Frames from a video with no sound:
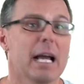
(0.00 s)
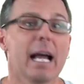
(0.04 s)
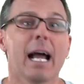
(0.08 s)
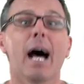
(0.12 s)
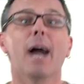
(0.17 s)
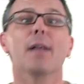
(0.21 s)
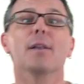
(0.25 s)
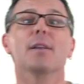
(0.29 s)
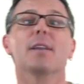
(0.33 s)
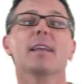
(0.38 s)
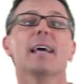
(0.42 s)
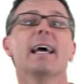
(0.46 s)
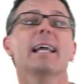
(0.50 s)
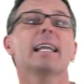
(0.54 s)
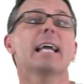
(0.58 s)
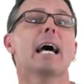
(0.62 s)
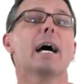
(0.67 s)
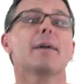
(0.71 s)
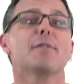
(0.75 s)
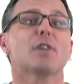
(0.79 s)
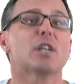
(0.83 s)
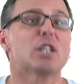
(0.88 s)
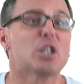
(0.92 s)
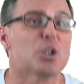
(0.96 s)
and then
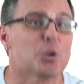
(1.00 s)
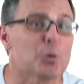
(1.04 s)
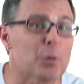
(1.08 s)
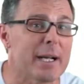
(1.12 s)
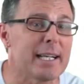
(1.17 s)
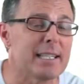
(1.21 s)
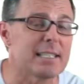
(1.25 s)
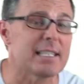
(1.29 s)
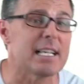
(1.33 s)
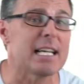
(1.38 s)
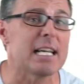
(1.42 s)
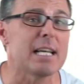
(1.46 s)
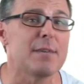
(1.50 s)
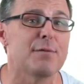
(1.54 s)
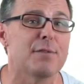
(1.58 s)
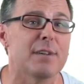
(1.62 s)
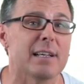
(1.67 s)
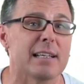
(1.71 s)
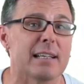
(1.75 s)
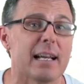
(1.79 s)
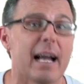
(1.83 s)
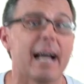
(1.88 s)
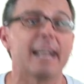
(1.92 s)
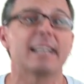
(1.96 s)
have a great
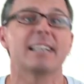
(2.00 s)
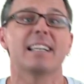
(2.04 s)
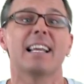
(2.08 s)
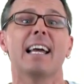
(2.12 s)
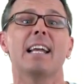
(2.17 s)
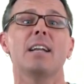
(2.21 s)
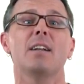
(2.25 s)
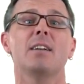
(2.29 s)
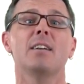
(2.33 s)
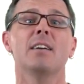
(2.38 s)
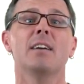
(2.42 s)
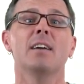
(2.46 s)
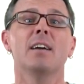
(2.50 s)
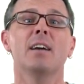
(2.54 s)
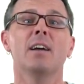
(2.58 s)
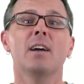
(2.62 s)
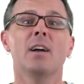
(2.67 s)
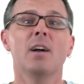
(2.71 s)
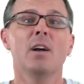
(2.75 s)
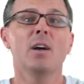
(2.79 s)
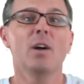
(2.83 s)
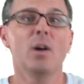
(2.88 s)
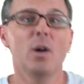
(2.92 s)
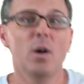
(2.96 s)
evening, and then,
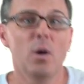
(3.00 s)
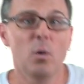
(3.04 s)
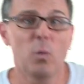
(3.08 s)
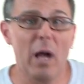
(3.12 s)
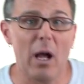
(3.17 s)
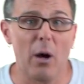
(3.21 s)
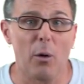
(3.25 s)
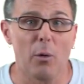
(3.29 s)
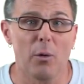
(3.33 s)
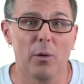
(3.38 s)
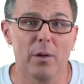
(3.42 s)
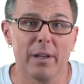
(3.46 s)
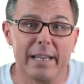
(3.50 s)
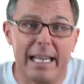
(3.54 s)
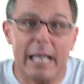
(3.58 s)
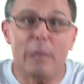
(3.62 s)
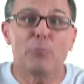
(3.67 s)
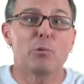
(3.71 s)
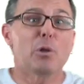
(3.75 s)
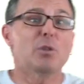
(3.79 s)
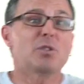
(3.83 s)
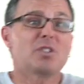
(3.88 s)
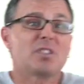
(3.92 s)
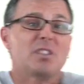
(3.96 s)
Well, then
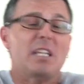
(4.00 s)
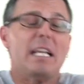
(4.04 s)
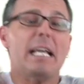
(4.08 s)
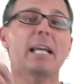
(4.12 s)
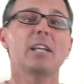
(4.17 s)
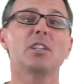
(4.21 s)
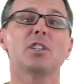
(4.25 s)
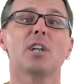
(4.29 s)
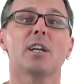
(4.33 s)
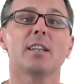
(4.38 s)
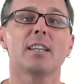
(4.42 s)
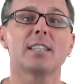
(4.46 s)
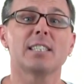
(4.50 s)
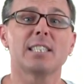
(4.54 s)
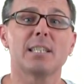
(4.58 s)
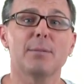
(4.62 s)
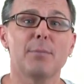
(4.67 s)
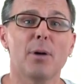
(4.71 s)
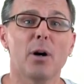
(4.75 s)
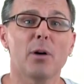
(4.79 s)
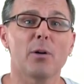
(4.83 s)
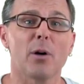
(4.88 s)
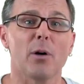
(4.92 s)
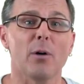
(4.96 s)
we'll see each other
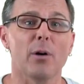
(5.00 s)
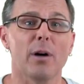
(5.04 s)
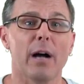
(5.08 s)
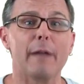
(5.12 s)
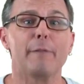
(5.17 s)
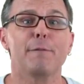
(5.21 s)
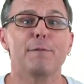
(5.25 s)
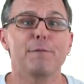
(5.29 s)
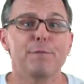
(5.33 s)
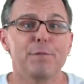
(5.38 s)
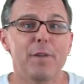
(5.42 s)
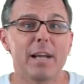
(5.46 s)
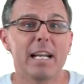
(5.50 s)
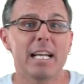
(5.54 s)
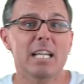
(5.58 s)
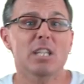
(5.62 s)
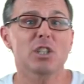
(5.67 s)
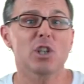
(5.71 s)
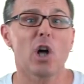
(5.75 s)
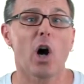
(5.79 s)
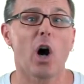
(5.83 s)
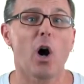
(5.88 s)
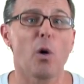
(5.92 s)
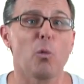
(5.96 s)
tomorrow and
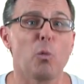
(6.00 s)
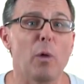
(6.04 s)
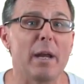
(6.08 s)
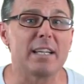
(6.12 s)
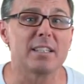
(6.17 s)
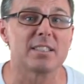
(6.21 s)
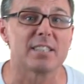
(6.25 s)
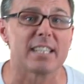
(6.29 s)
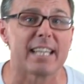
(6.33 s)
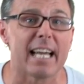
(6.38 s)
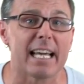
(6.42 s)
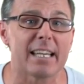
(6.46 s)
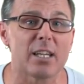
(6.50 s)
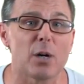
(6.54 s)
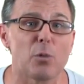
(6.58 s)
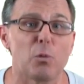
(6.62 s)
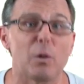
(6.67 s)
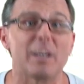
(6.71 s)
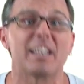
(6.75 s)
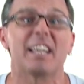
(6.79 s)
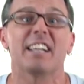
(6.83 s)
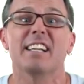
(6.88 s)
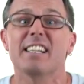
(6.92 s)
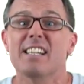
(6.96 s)
finish our week together
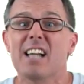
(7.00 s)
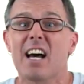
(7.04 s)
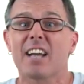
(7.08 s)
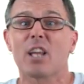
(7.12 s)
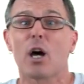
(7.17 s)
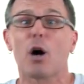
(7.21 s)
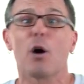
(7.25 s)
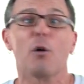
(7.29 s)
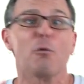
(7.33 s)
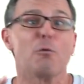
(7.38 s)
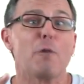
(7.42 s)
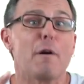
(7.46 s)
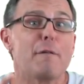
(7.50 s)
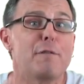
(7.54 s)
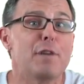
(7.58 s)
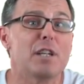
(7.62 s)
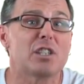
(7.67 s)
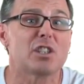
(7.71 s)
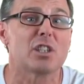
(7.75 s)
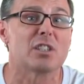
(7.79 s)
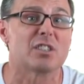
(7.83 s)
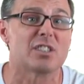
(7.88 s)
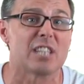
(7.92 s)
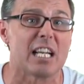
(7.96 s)
with another
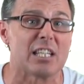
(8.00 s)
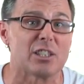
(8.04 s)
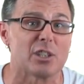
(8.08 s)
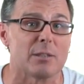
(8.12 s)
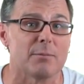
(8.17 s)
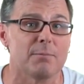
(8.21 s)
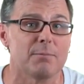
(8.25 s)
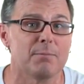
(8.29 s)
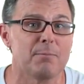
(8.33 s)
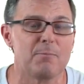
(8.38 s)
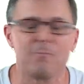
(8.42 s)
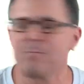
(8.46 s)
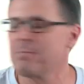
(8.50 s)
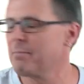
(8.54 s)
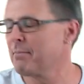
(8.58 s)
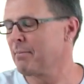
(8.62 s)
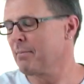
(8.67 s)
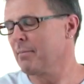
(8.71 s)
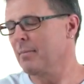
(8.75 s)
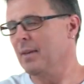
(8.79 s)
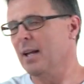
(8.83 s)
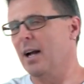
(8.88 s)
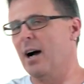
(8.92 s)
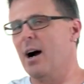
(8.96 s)
revision session.
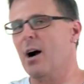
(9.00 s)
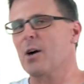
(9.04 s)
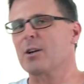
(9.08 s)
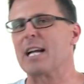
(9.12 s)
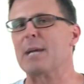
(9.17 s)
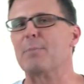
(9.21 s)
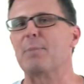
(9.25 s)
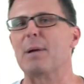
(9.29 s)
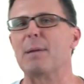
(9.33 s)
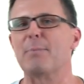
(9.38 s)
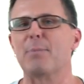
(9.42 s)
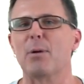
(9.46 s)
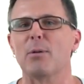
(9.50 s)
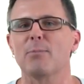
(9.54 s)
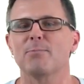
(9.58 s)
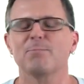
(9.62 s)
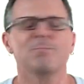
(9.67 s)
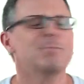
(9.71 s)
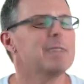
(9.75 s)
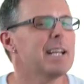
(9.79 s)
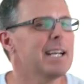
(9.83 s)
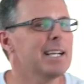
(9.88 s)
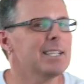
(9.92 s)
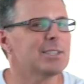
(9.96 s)
Okay, people.
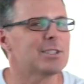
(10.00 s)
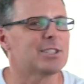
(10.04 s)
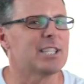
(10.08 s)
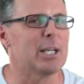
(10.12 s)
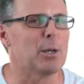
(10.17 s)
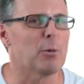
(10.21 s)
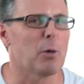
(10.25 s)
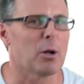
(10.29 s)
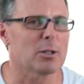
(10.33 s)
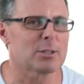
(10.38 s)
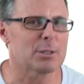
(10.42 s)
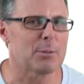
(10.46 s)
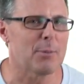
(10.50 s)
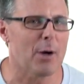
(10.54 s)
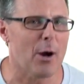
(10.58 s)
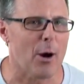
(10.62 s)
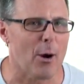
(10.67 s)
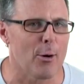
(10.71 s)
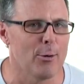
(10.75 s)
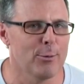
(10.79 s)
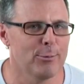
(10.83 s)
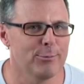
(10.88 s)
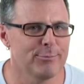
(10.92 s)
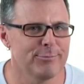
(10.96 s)
See you all
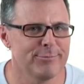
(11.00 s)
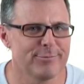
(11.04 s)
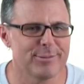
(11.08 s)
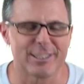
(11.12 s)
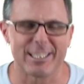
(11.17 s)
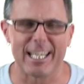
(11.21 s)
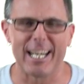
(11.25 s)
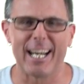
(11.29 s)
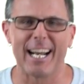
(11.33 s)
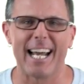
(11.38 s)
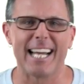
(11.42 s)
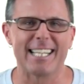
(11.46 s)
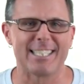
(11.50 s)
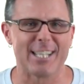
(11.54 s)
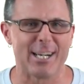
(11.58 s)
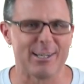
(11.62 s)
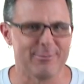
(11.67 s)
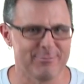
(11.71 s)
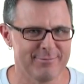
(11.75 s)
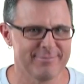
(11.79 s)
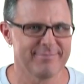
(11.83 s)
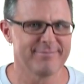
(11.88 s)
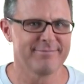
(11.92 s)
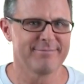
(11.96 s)
tomorrow. See you later.
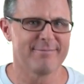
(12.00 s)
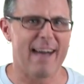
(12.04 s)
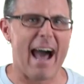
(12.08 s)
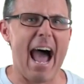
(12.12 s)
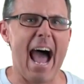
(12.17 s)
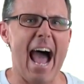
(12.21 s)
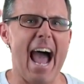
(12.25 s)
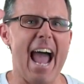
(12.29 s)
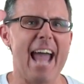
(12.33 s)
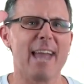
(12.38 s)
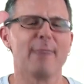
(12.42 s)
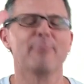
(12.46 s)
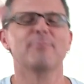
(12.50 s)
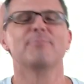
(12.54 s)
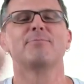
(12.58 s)
Bye.